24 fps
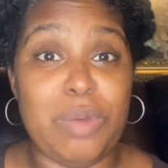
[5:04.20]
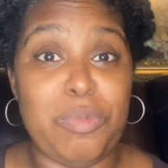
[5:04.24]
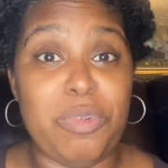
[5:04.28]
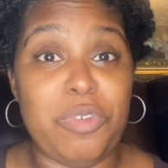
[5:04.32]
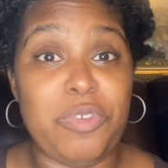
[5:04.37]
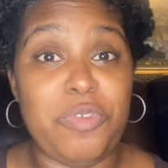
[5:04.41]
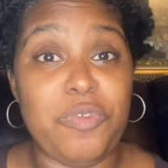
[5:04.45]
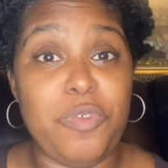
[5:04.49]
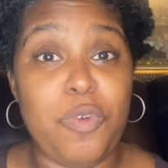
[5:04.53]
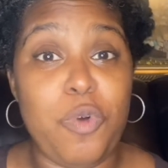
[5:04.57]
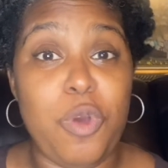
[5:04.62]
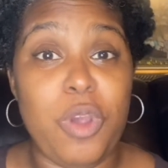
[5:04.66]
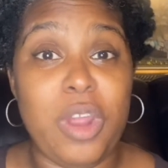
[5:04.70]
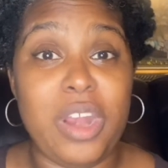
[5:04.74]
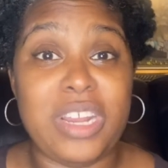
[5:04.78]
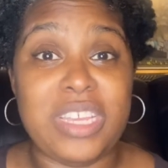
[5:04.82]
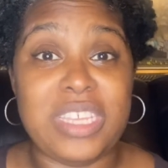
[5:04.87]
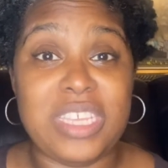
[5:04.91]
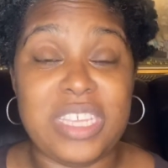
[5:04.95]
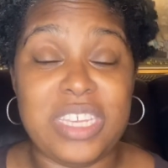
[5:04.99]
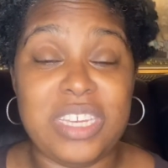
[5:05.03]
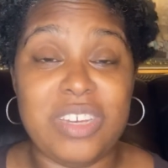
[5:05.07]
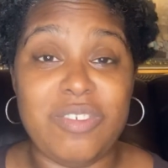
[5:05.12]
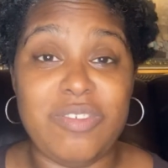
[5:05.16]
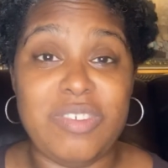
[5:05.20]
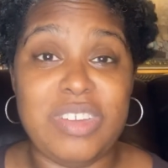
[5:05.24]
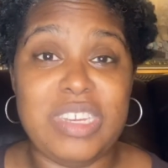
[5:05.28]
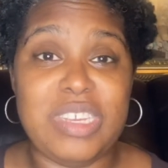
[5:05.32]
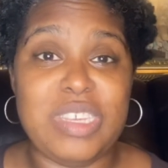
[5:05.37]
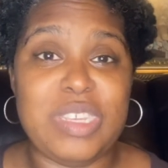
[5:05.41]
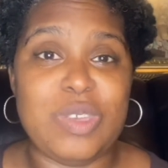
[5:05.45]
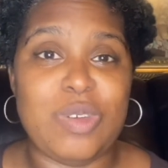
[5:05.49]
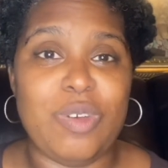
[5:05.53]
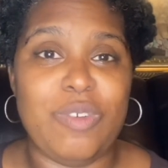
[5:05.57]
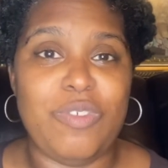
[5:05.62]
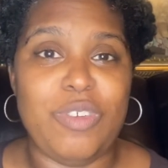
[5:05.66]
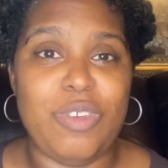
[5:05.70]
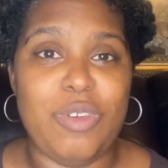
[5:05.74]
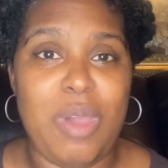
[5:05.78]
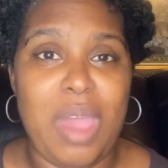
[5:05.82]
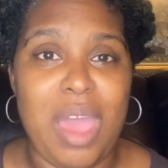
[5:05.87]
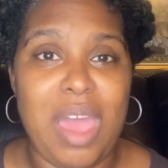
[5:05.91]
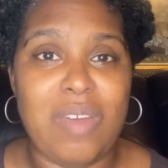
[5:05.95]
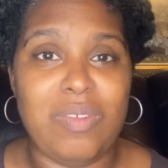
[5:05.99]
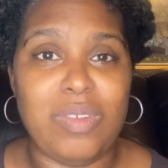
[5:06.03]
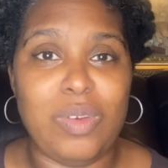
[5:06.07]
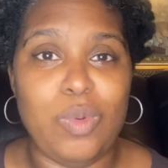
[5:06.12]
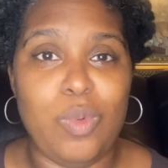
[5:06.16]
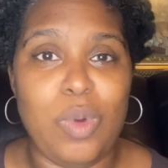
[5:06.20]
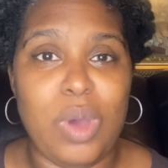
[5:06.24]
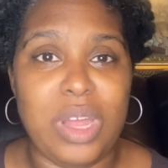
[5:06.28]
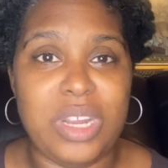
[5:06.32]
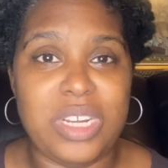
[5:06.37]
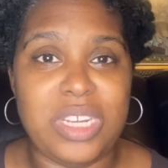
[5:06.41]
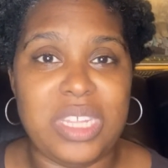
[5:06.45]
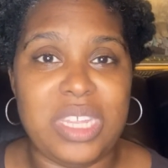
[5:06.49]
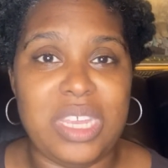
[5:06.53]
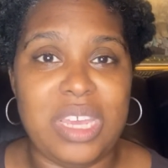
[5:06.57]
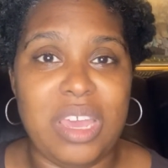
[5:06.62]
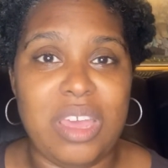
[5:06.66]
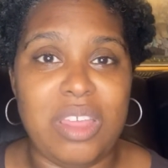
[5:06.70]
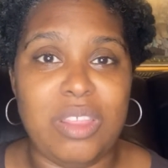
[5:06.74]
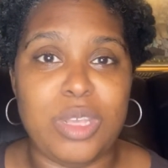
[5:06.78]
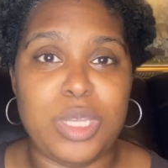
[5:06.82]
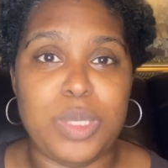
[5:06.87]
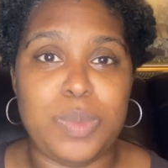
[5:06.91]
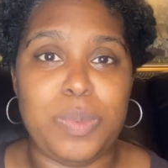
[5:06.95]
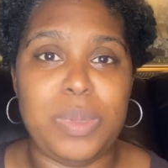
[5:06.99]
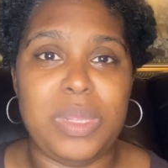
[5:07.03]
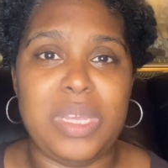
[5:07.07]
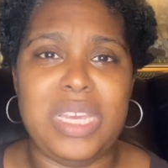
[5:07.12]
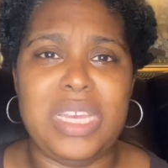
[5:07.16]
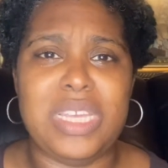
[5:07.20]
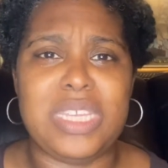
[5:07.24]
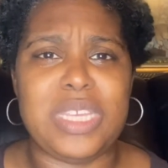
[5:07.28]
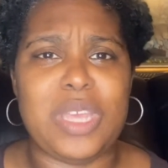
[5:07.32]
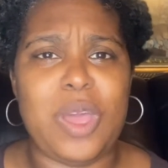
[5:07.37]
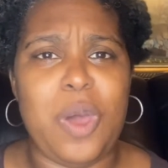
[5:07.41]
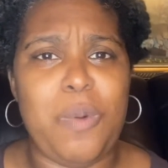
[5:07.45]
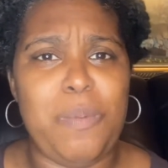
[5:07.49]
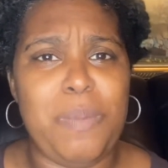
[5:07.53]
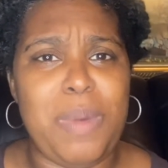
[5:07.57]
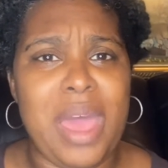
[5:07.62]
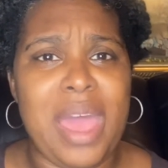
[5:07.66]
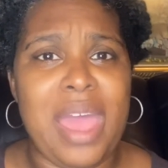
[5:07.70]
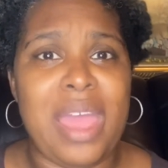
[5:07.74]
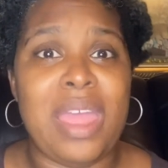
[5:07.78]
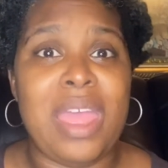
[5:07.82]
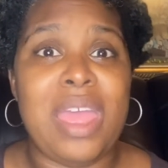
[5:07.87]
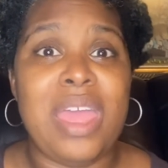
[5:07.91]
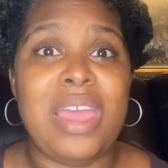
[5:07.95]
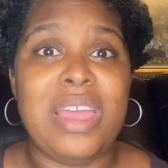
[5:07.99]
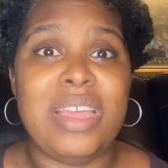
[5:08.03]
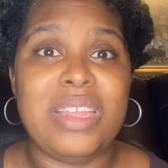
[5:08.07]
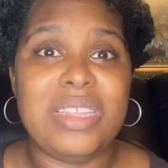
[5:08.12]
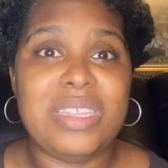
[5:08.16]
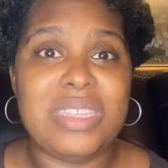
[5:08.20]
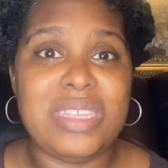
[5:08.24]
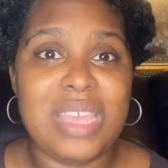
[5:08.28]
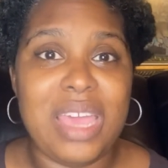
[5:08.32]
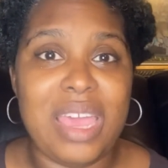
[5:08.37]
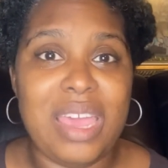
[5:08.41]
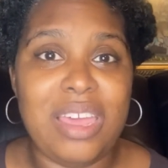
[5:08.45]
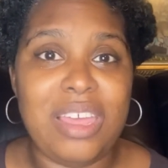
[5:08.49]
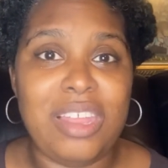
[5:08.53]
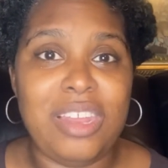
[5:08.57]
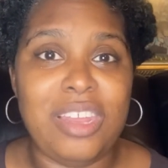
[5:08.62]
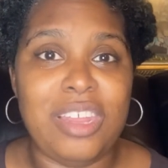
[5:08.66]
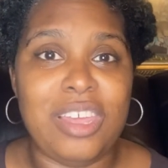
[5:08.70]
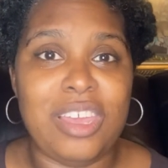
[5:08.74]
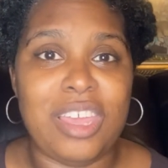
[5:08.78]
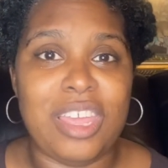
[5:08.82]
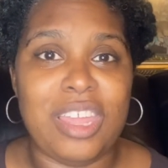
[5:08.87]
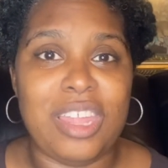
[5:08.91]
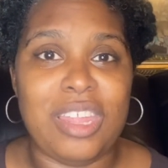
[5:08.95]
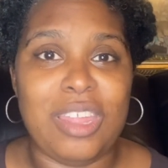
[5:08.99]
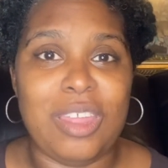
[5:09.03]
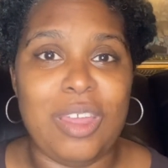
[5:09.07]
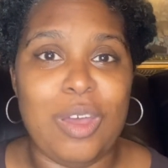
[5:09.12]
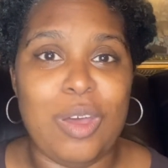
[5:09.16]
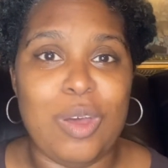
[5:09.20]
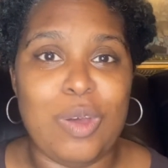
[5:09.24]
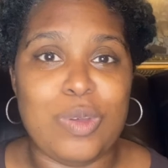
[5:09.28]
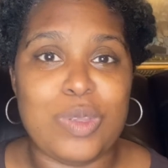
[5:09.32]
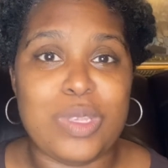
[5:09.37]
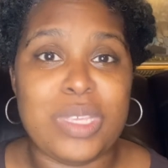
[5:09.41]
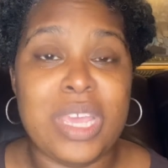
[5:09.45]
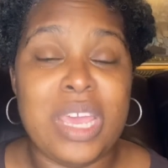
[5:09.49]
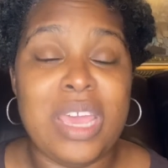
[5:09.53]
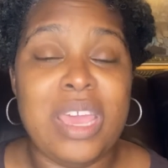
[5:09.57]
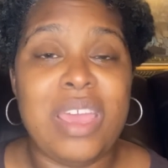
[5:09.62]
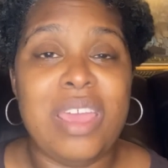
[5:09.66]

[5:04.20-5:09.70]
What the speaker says: 4 in a series, so if you haven't watched the others, please go back, take a look at those.